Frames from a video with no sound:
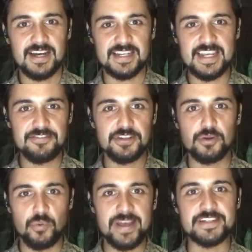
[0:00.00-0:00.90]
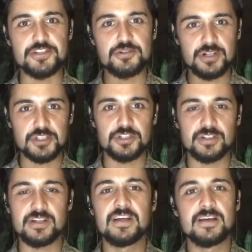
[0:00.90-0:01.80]
given the way it's
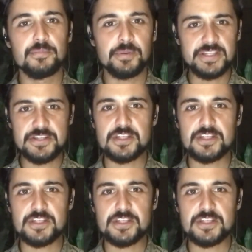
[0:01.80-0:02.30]
structured, please